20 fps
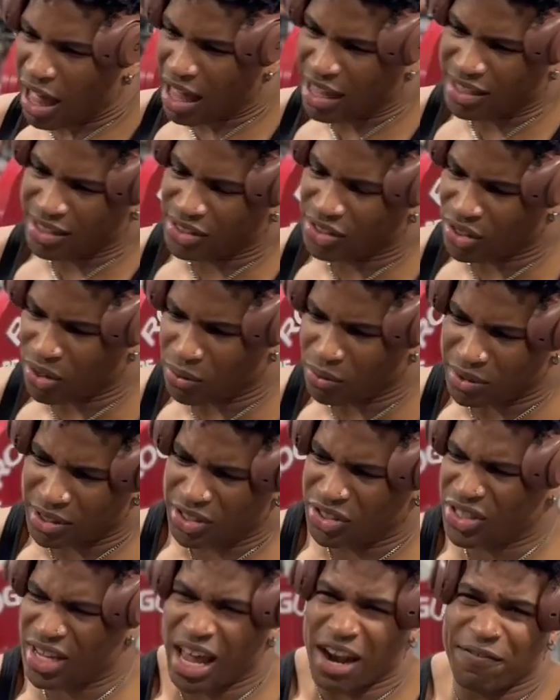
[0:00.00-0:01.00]
So
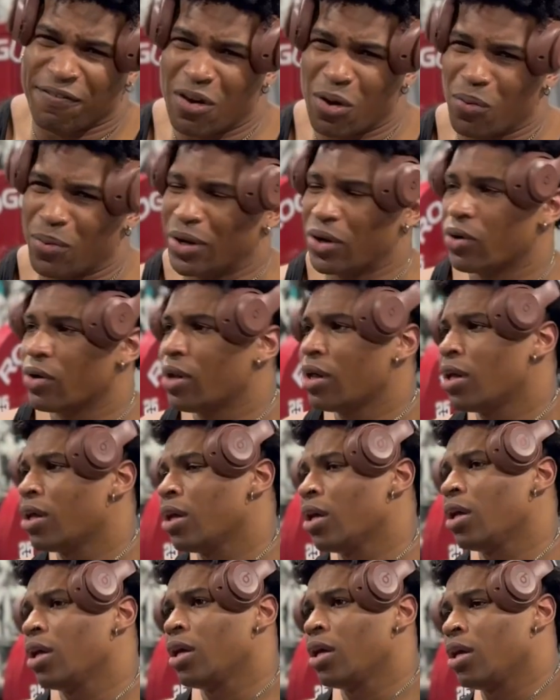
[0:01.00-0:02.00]
it kind of felt weird.
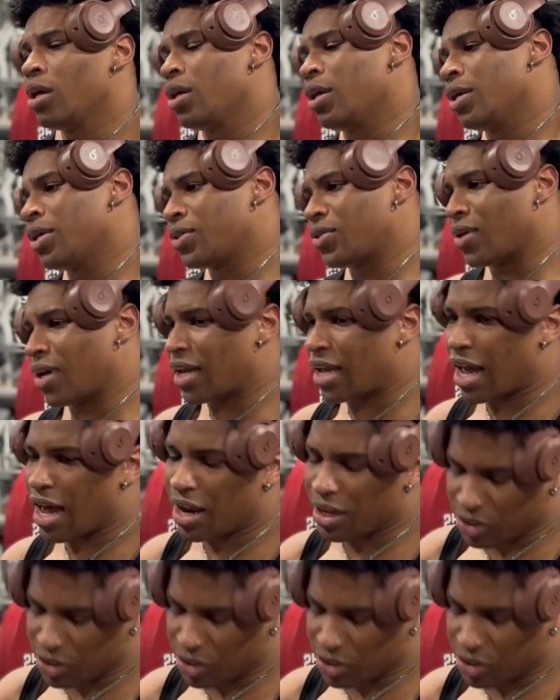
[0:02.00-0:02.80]
So I kind of